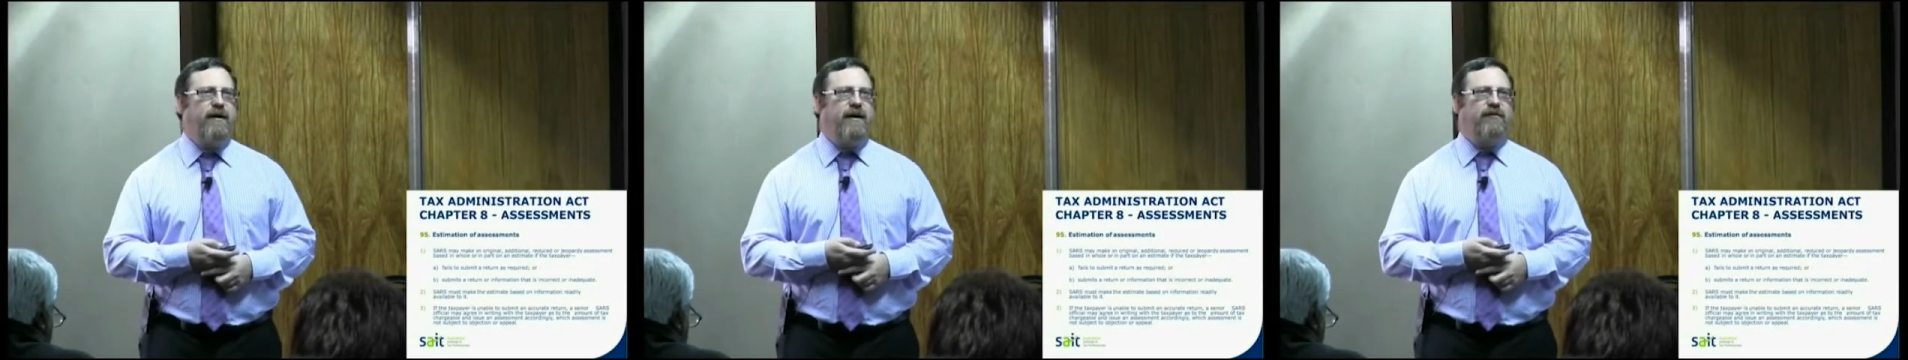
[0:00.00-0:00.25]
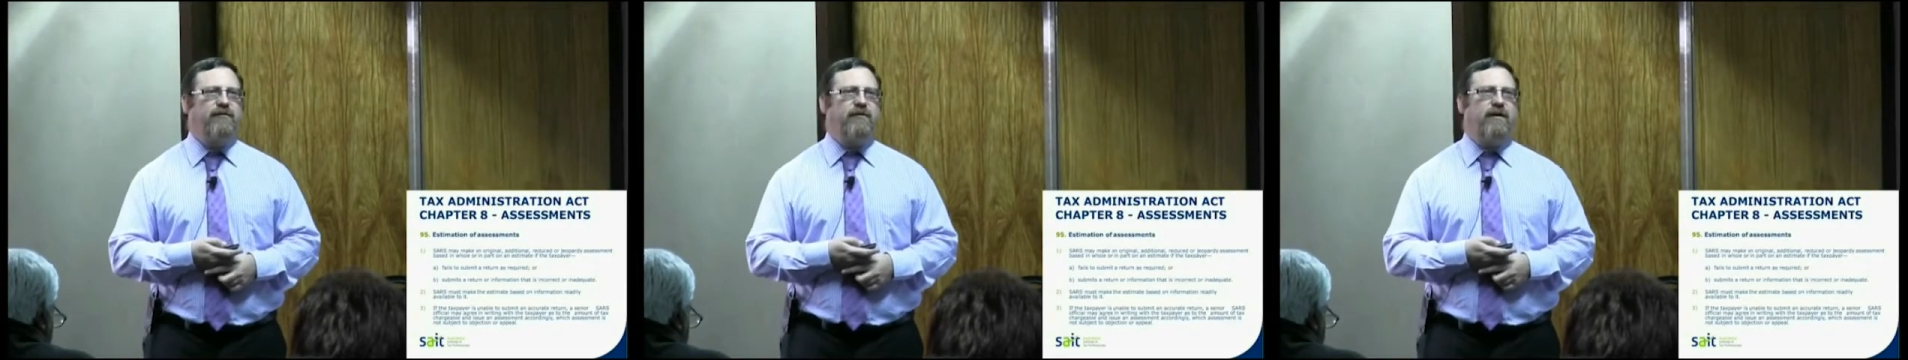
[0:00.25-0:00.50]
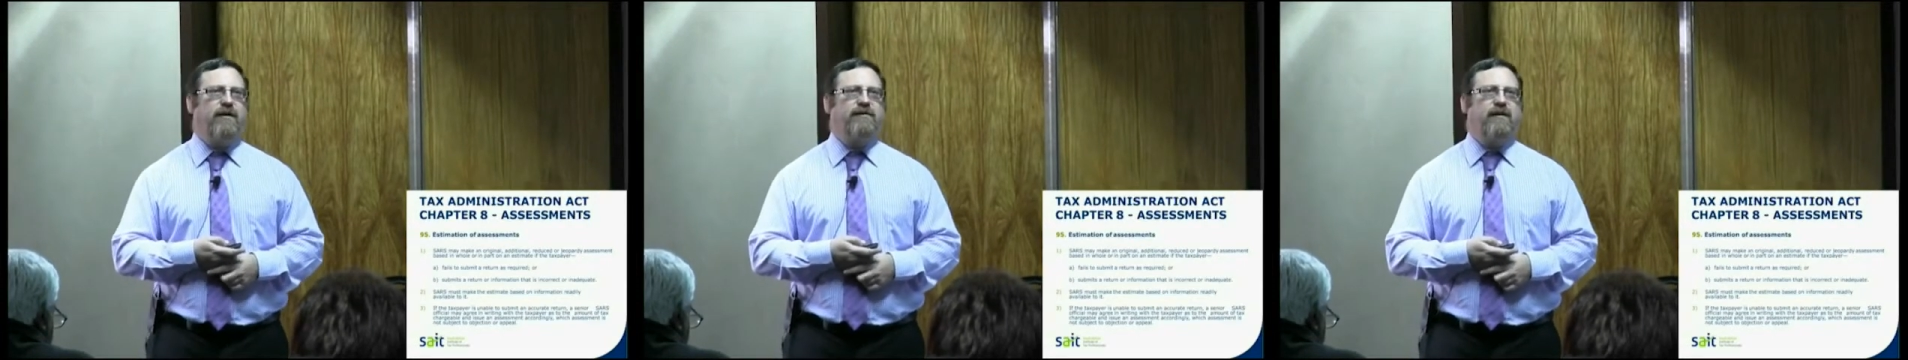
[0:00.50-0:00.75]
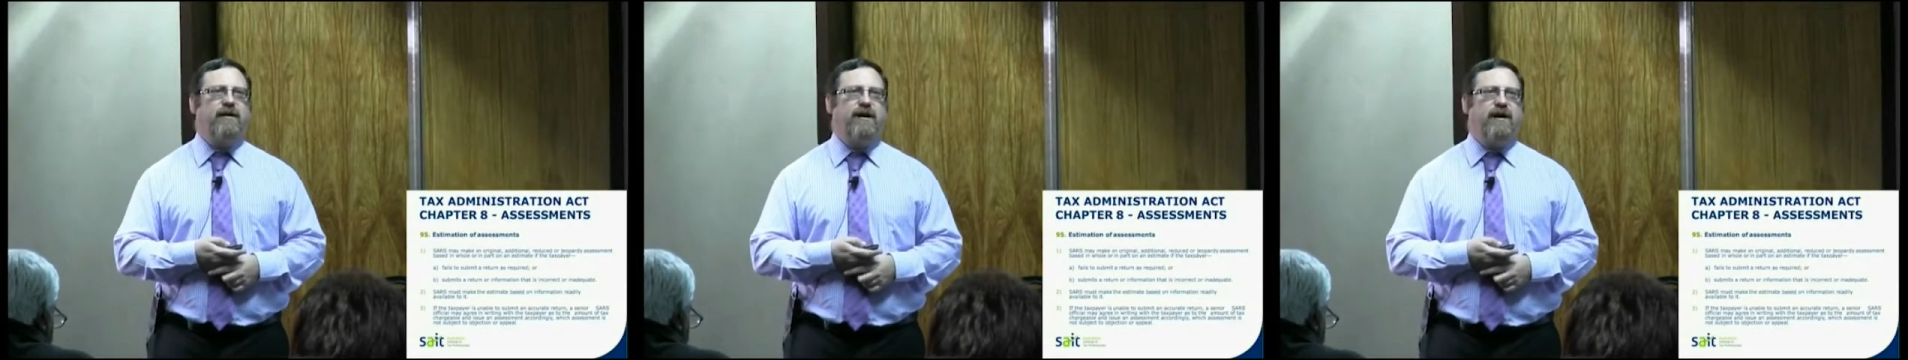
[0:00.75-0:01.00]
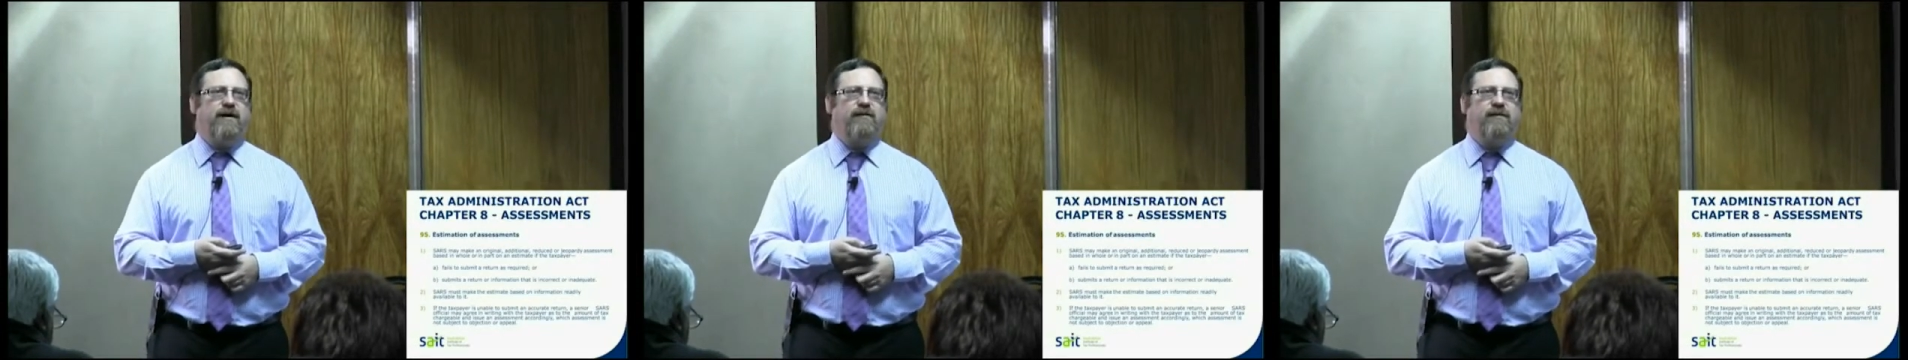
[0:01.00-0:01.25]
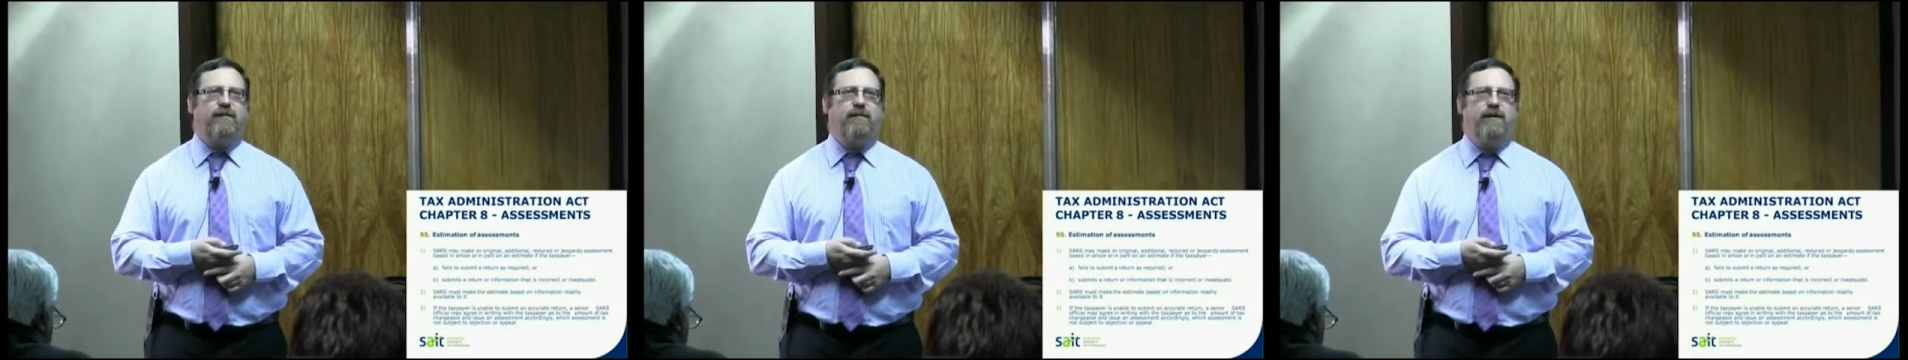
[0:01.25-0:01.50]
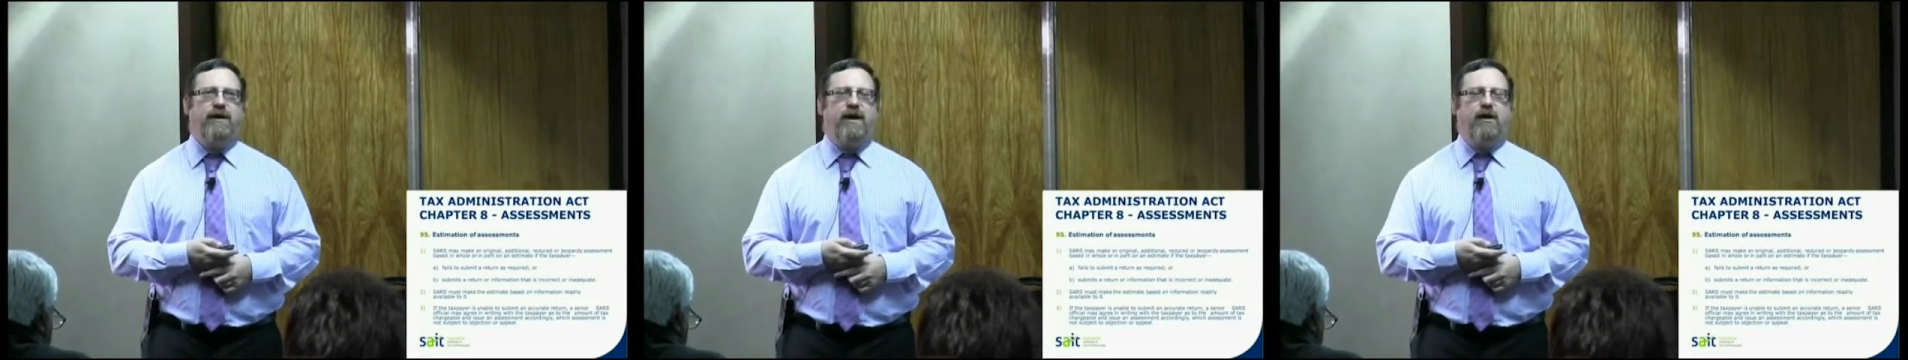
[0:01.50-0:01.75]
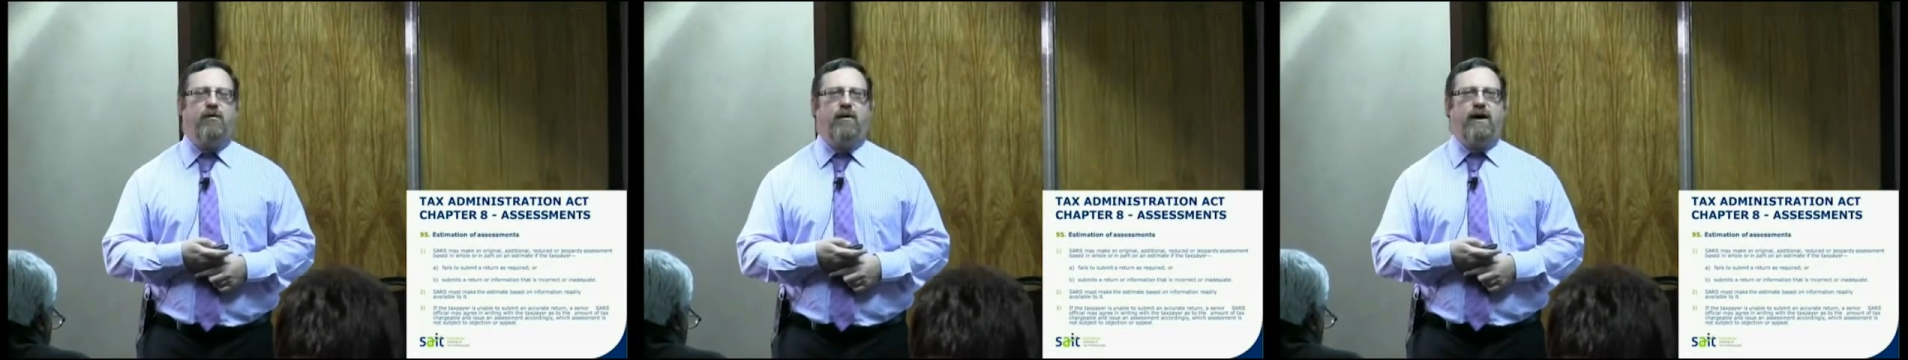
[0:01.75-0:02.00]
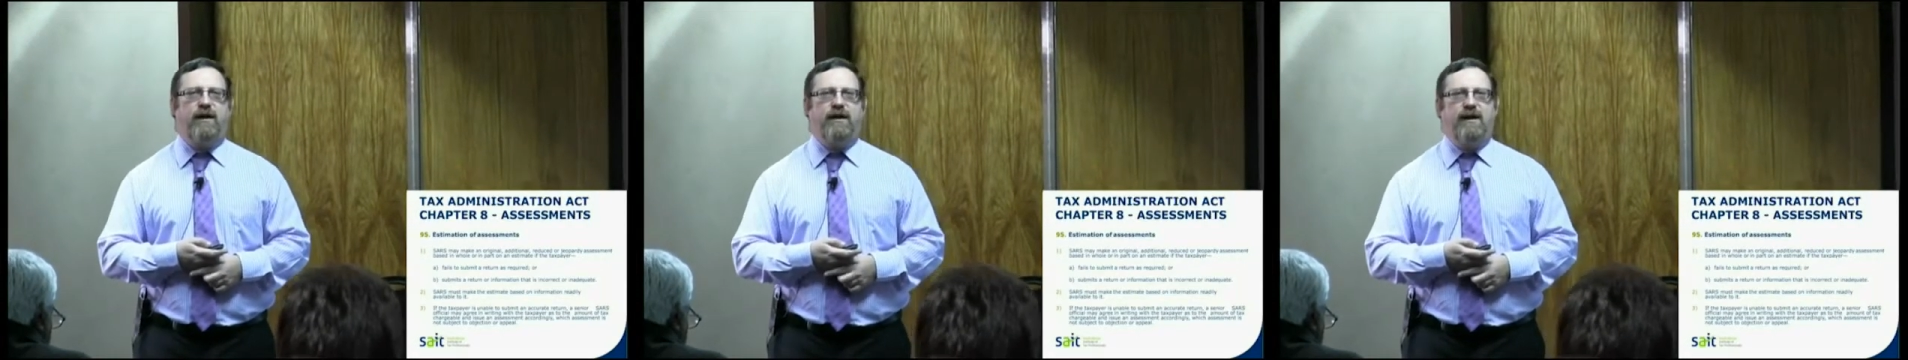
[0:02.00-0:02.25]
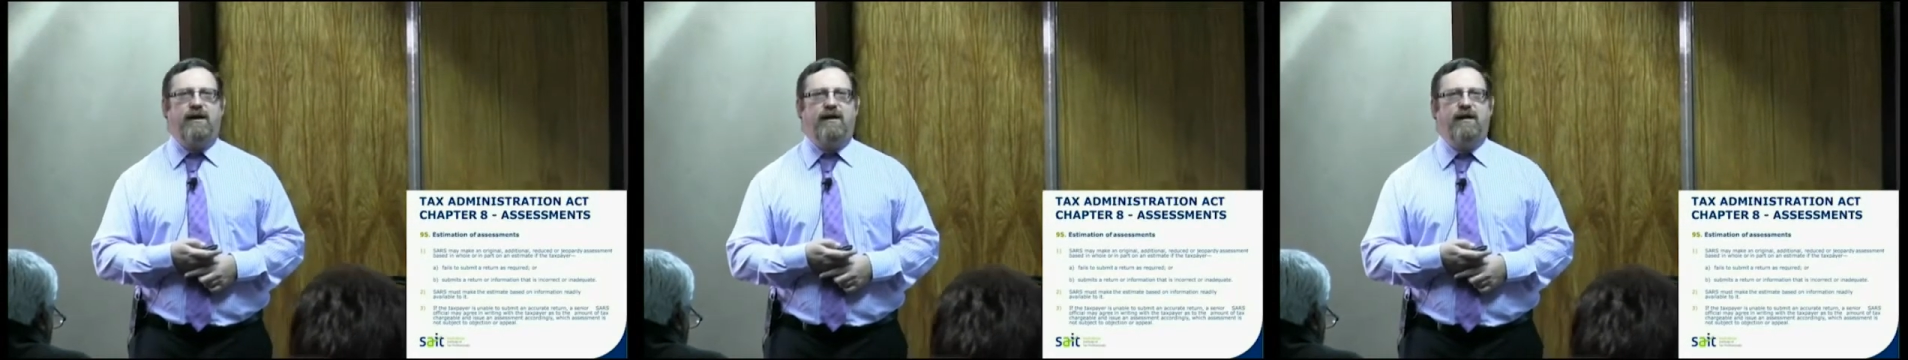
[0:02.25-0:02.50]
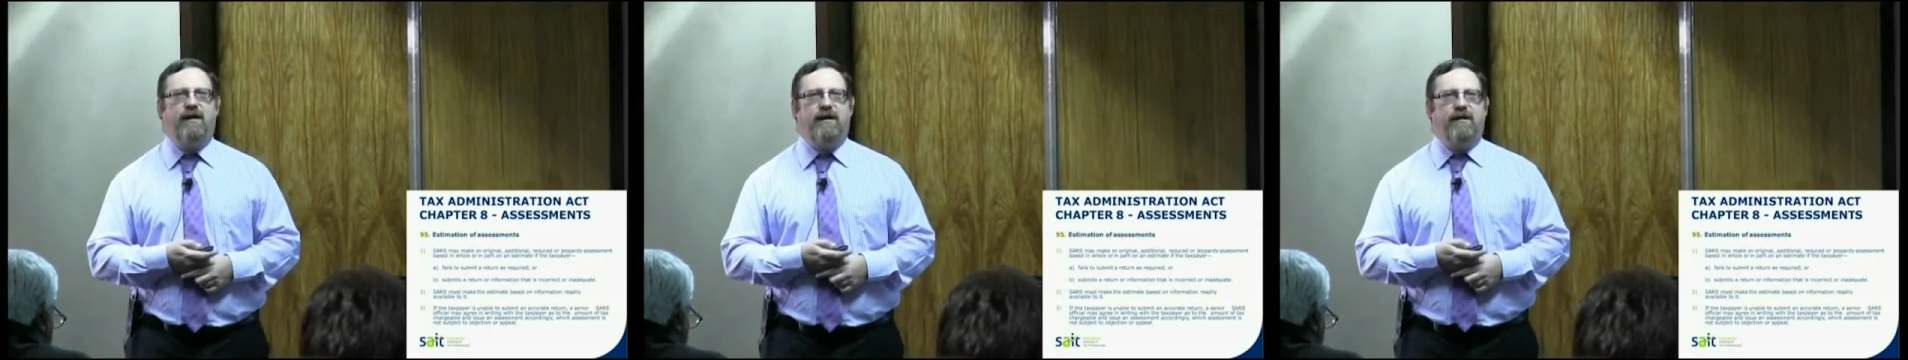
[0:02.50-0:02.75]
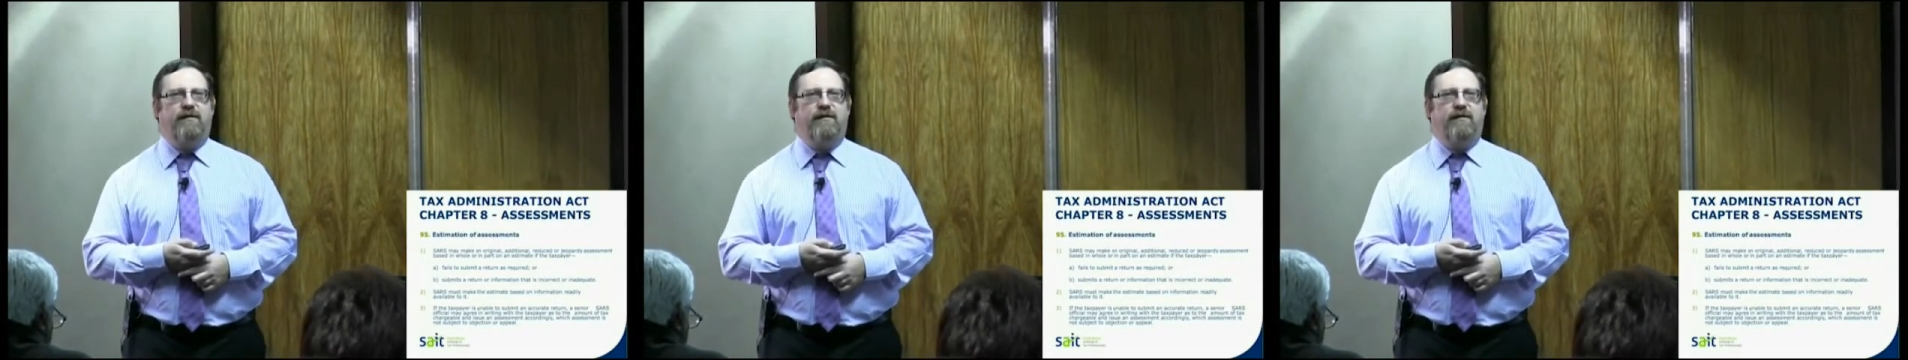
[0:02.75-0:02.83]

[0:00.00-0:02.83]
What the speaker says: and SARS allows the PAYE.